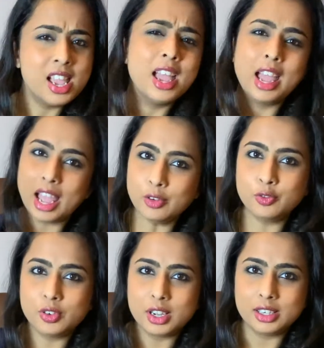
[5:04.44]

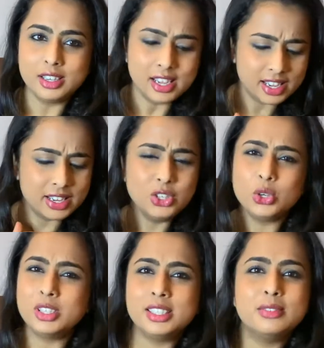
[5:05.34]
Have fun,
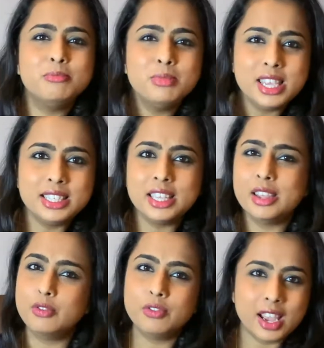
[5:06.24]
enjoy this amazing
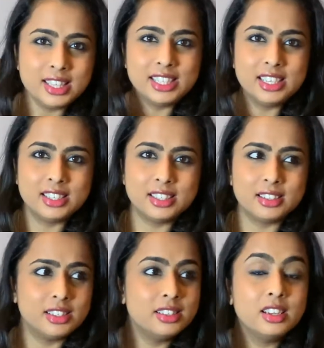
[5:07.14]
and fancy
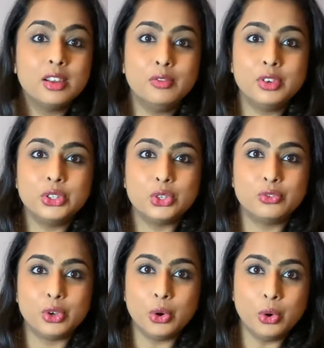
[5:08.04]
dessert in the comforts
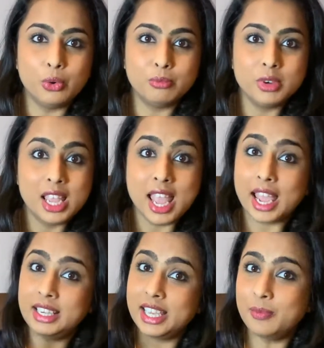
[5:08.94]
of your home,
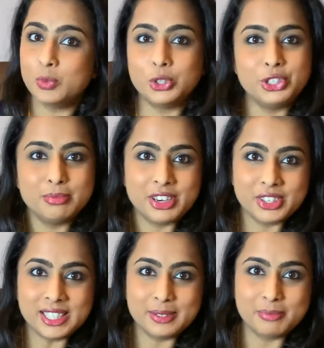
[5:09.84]
and keep watching my
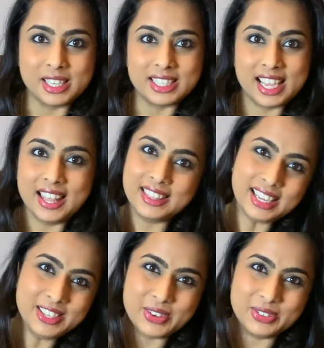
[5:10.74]
recipes.
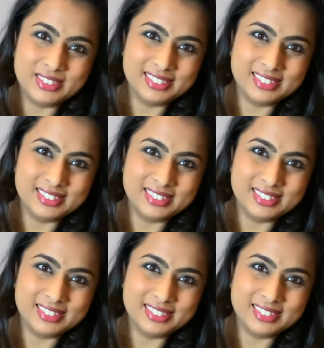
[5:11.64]
Thank you.